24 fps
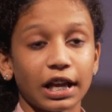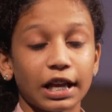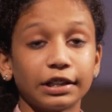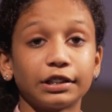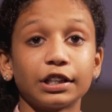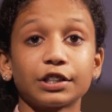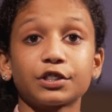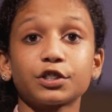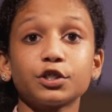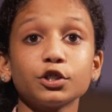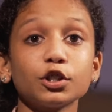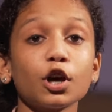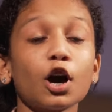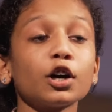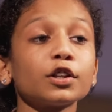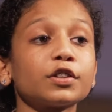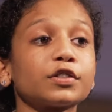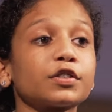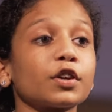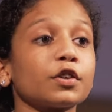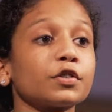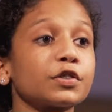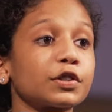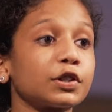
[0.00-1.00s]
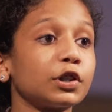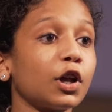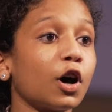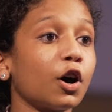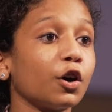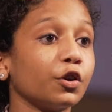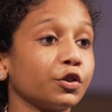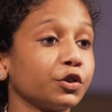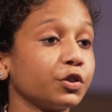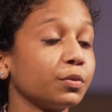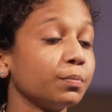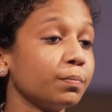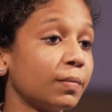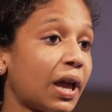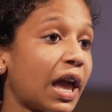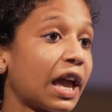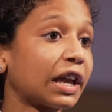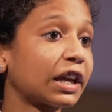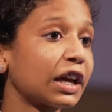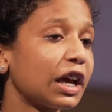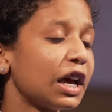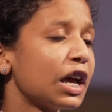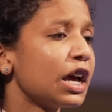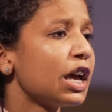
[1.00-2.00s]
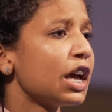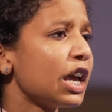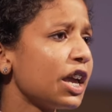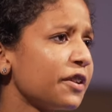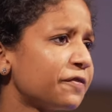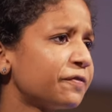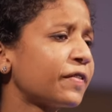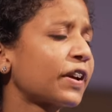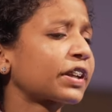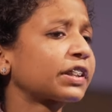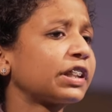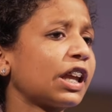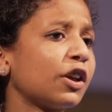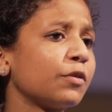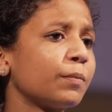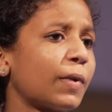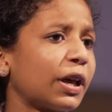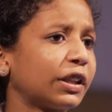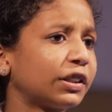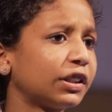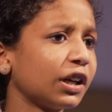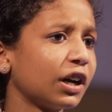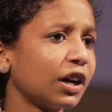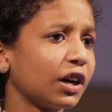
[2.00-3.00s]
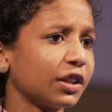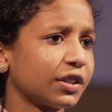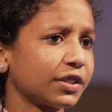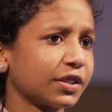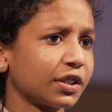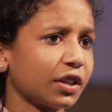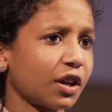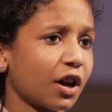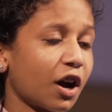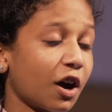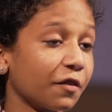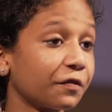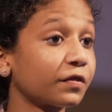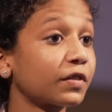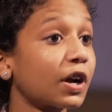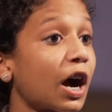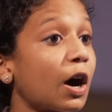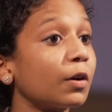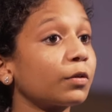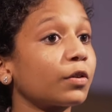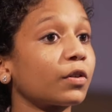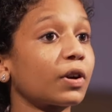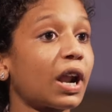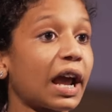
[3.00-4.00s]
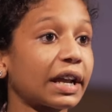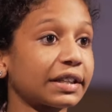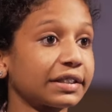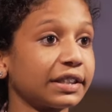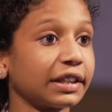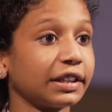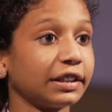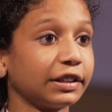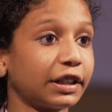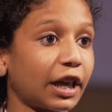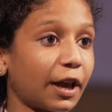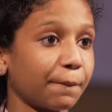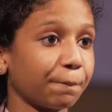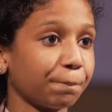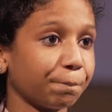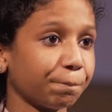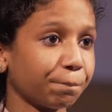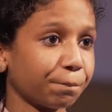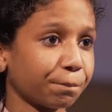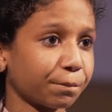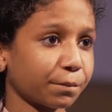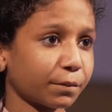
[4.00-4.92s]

it is not so slow to make effective methods of counteracting them.